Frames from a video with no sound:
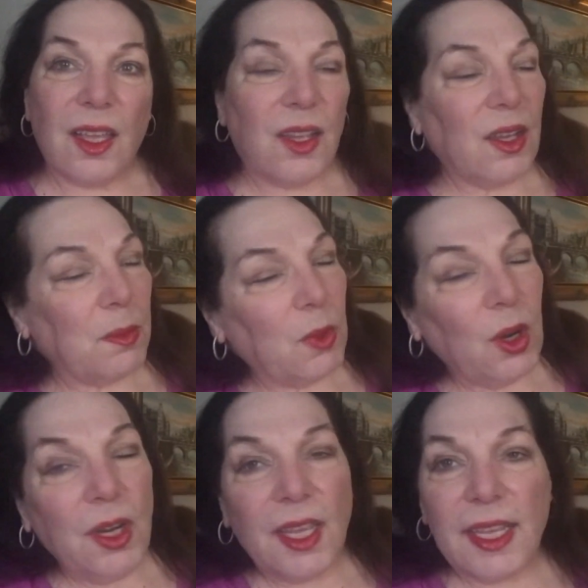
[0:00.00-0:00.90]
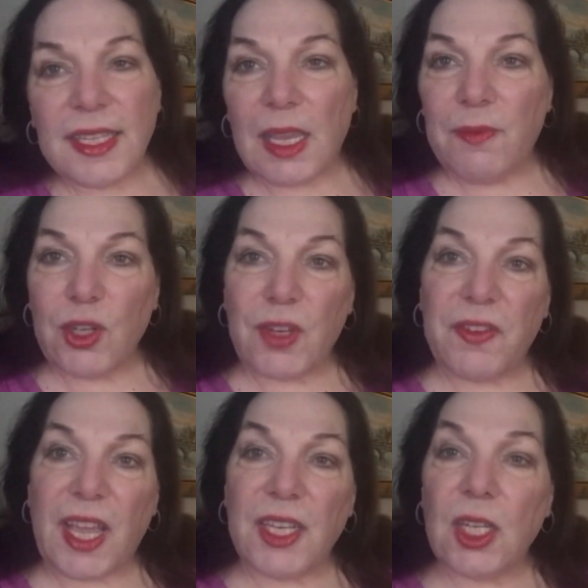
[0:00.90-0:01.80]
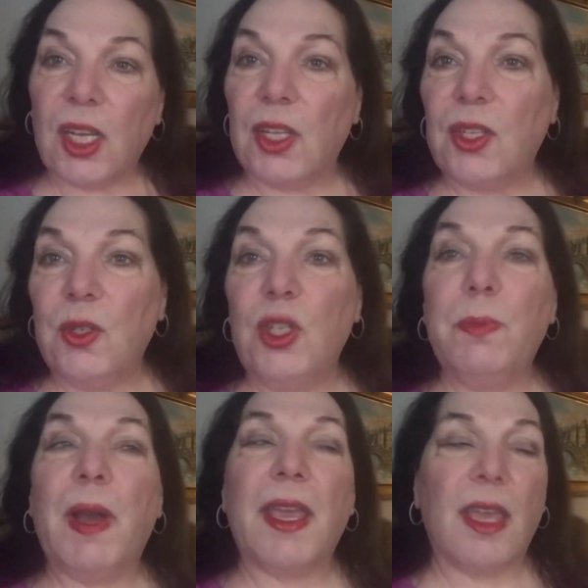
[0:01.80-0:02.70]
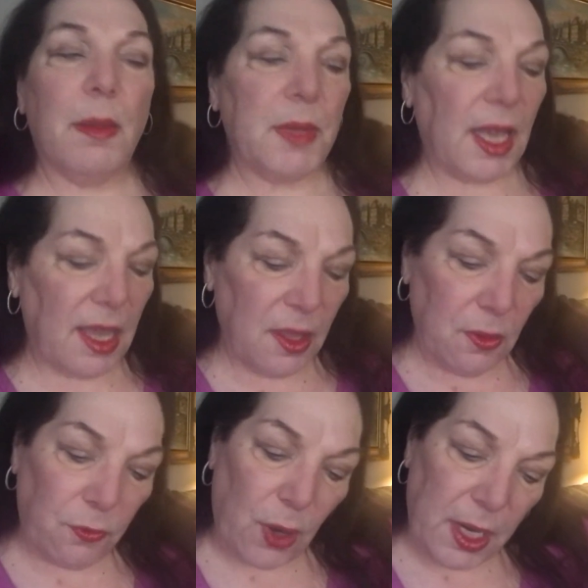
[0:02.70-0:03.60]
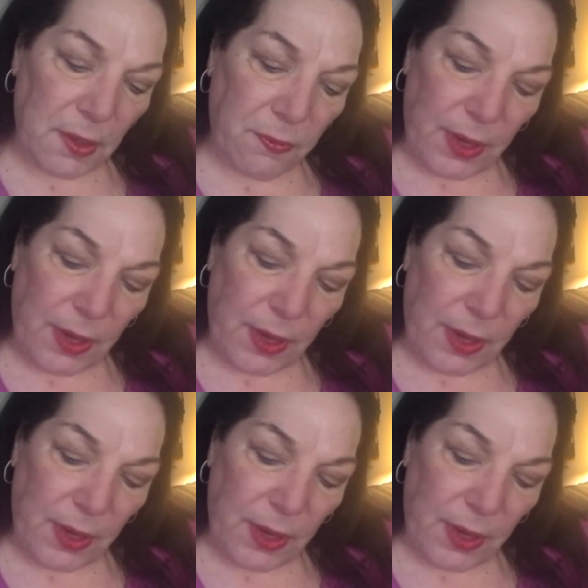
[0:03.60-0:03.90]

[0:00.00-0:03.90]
Good morning. It's Amber from DianeTalk on YouTube. I am Diane. The Friday